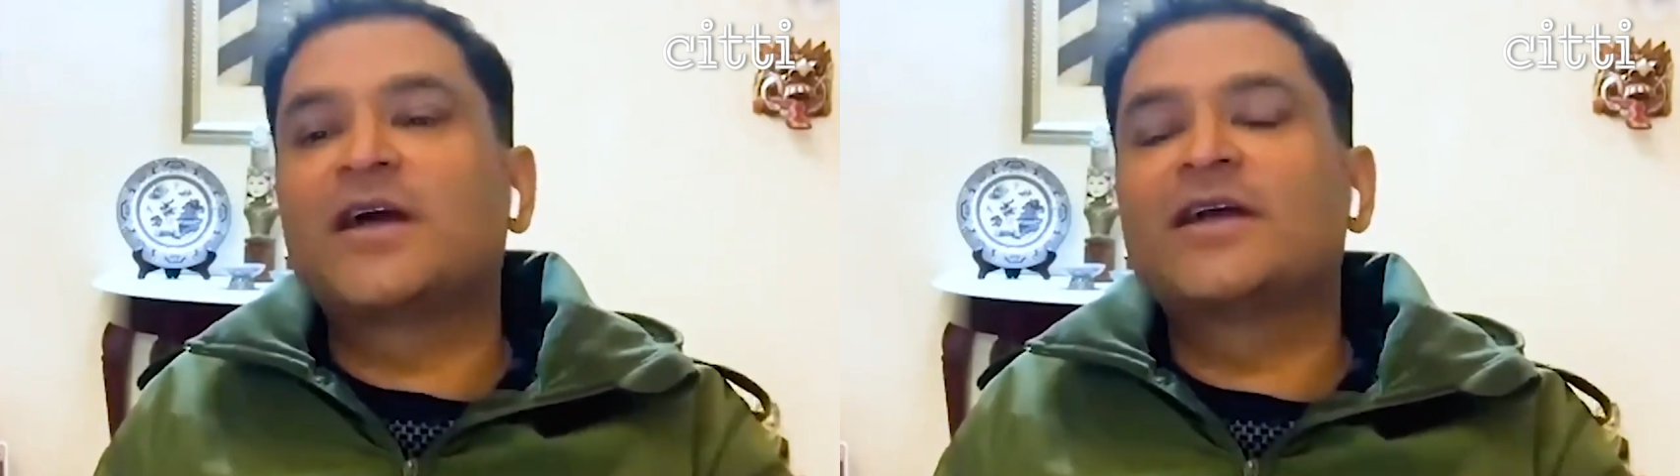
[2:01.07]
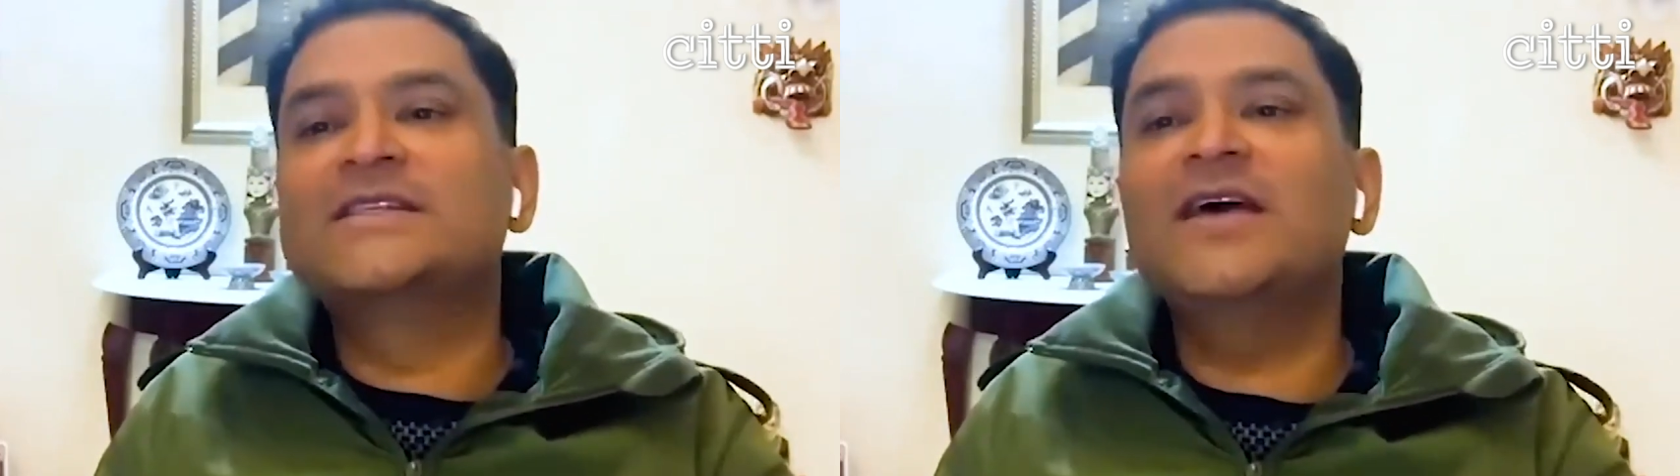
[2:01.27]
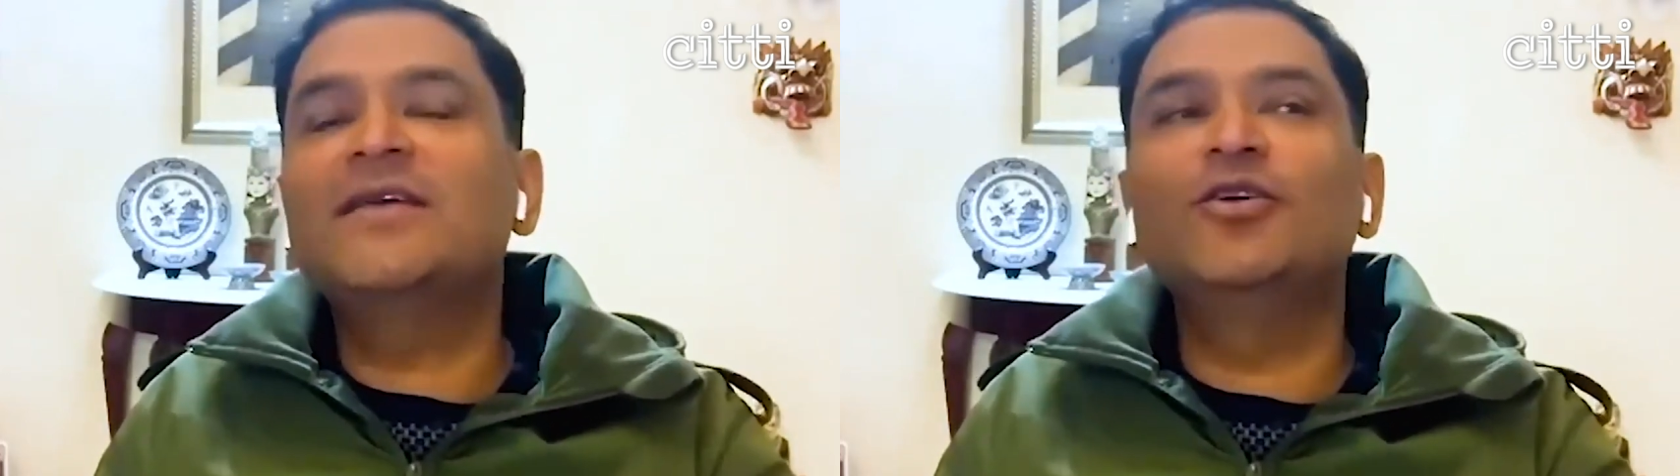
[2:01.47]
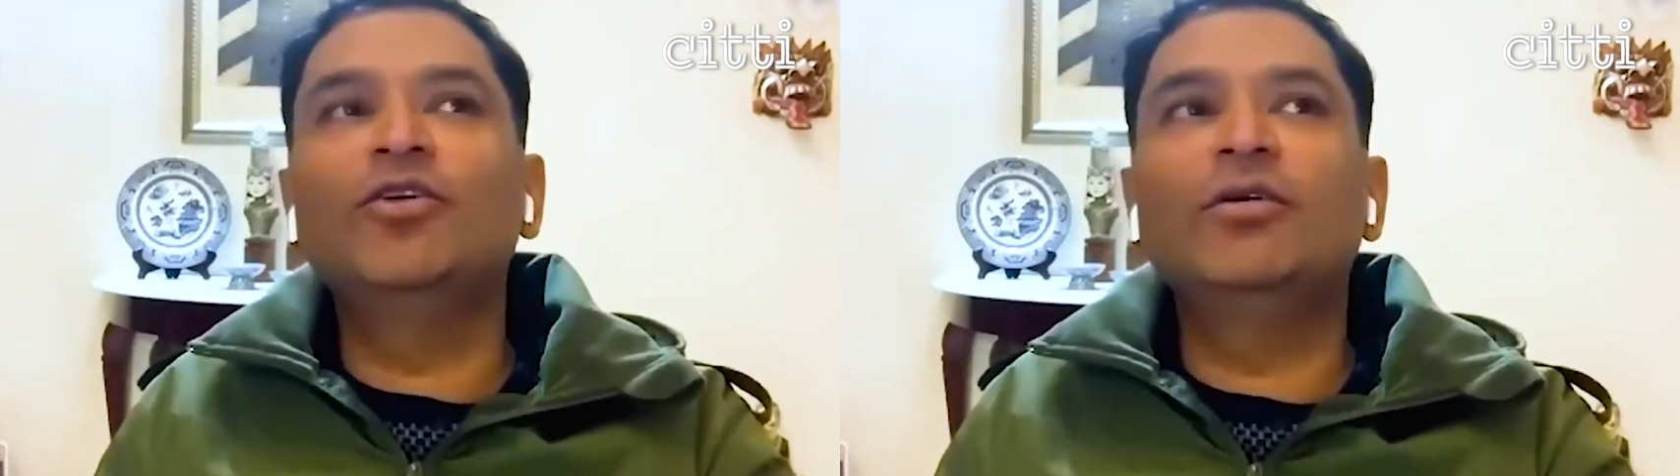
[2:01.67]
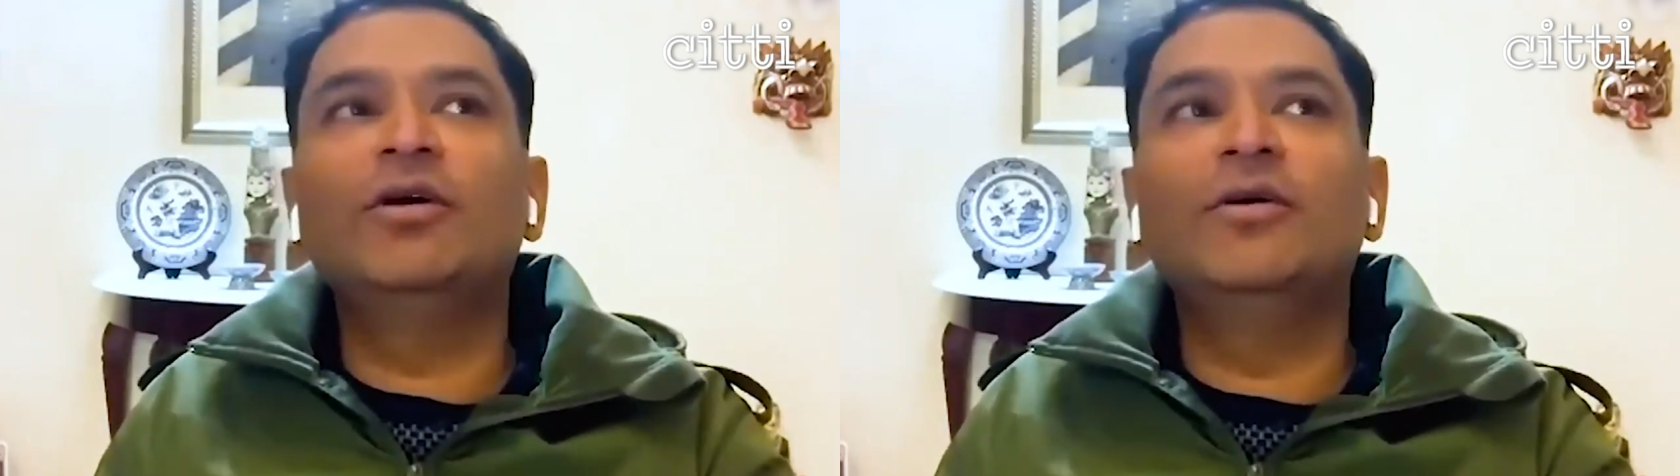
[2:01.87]
stuck. It's like,
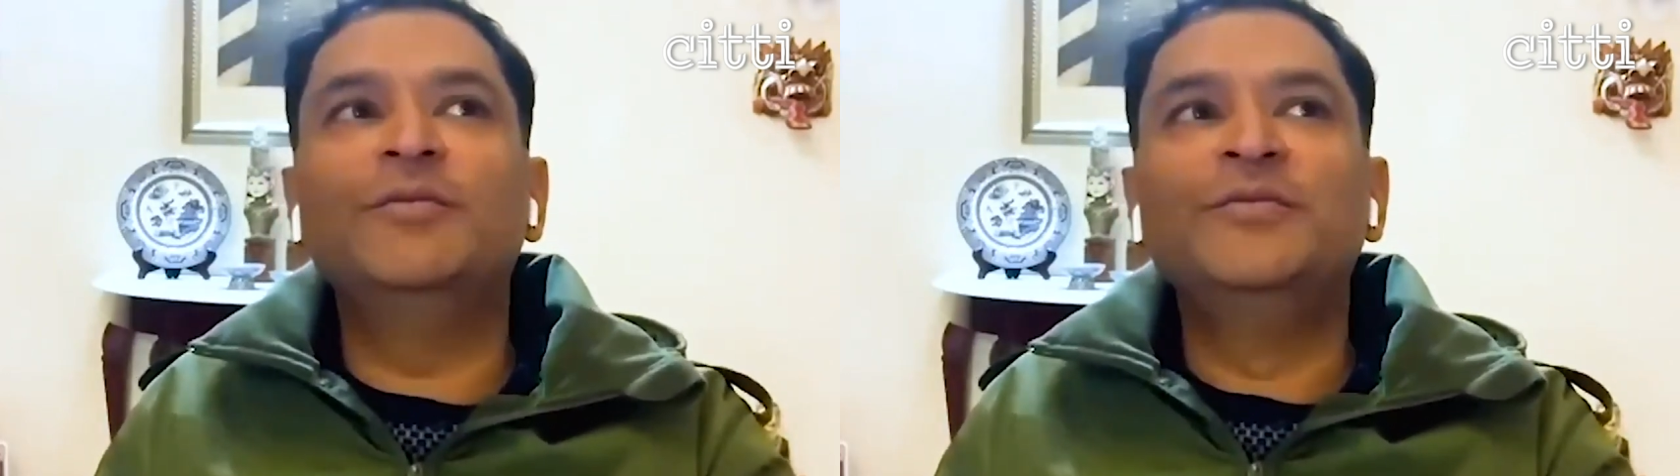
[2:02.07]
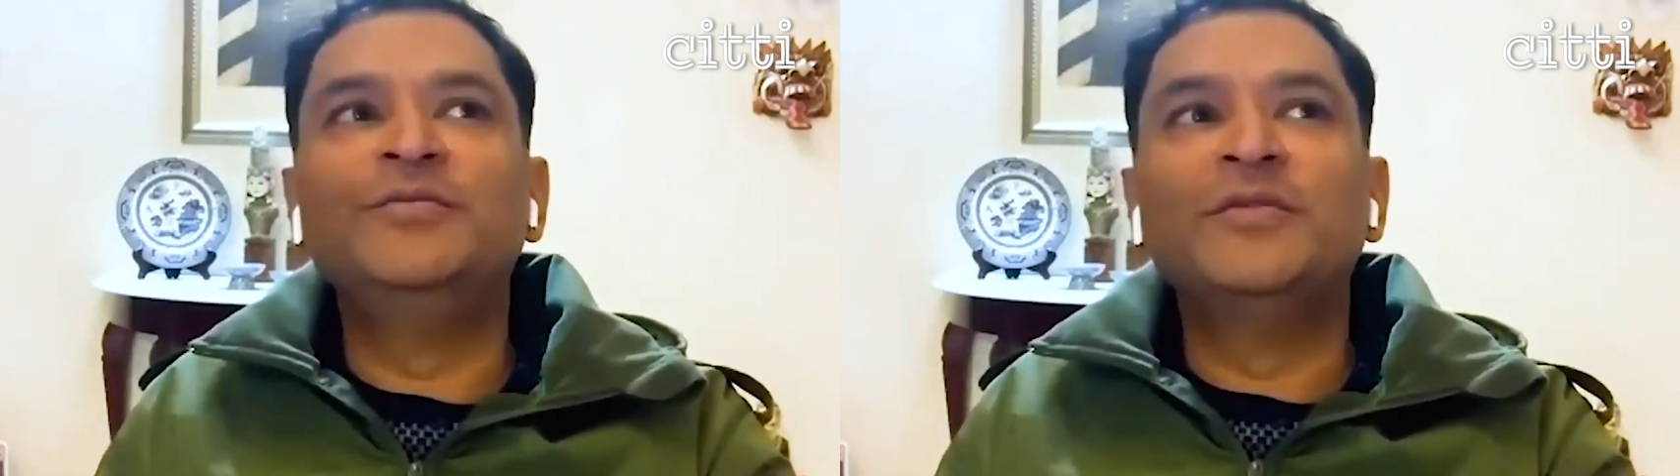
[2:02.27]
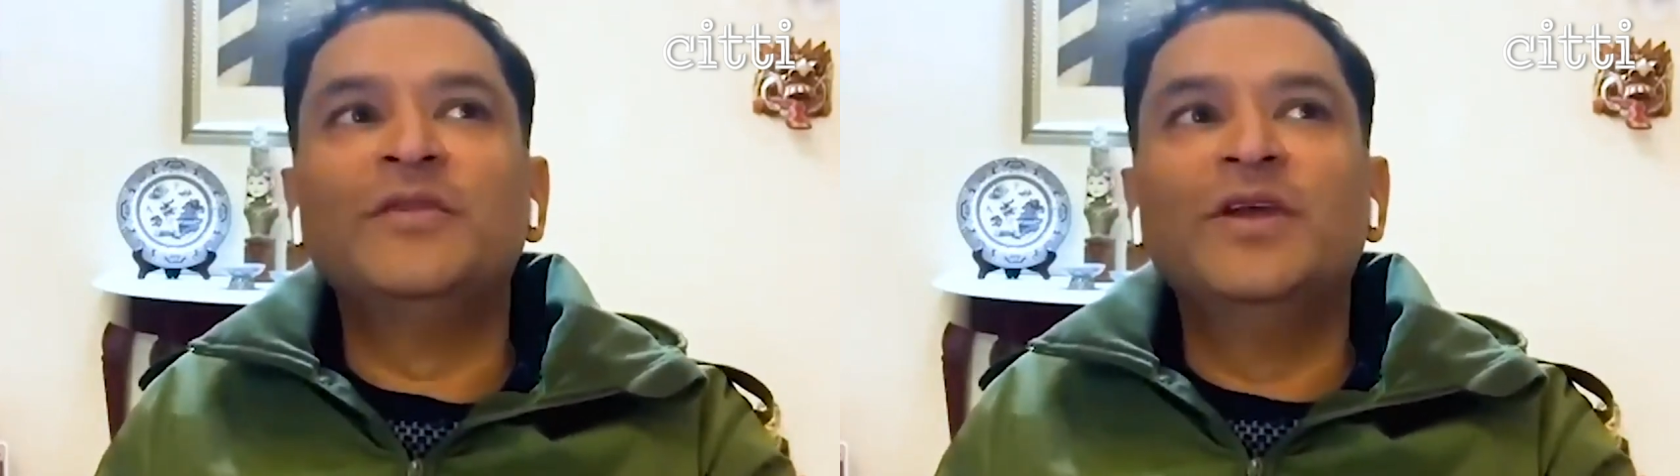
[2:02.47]
you know,